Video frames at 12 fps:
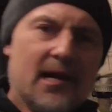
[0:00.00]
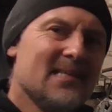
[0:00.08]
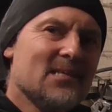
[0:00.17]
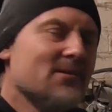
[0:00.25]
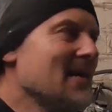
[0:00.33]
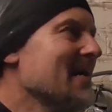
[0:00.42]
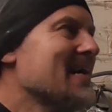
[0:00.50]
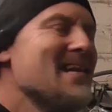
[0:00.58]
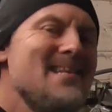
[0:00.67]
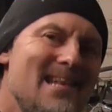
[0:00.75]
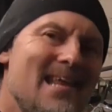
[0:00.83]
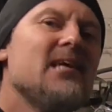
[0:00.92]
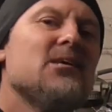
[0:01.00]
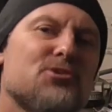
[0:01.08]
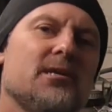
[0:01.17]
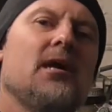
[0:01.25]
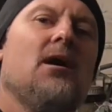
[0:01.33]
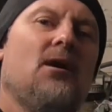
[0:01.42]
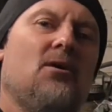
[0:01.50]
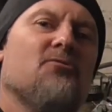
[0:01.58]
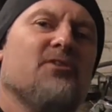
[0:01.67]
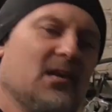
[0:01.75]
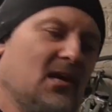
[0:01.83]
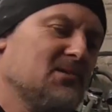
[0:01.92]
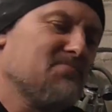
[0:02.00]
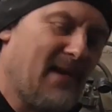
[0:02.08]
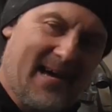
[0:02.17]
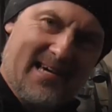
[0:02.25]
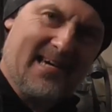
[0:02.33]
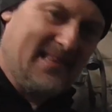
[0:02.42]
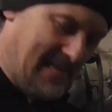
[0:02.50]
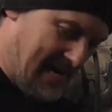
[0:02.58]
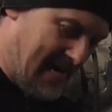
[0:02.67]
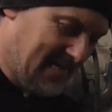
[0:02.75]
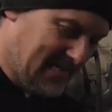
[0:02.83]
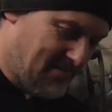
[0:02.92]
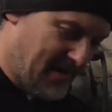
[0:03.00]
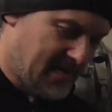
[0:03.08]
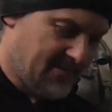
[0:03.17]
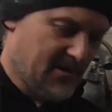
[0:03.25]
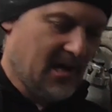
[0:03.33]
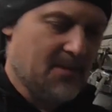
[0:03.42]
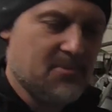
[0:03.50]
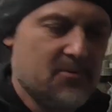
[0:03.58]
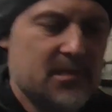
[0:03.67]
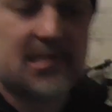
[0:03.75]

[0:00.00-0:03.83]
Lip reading: I took like 1.5 litres of gloss black in there to make it right, but we